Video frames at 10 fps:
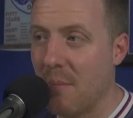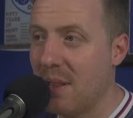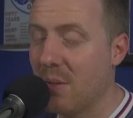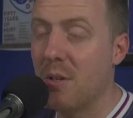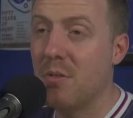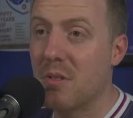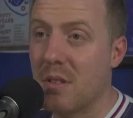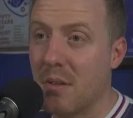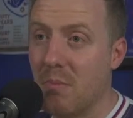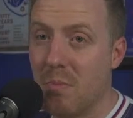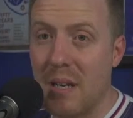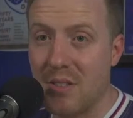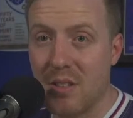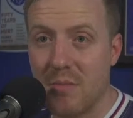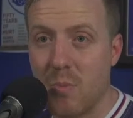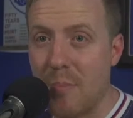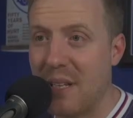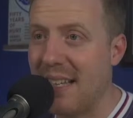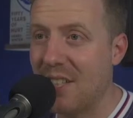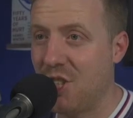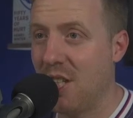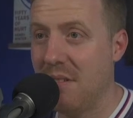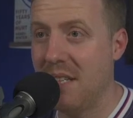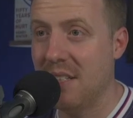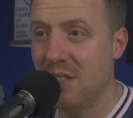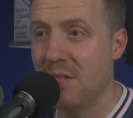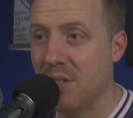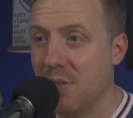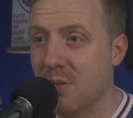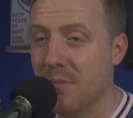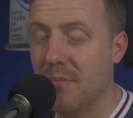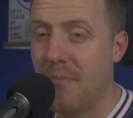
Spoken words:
I mean, look who's went to Wembley last year and nicked a result.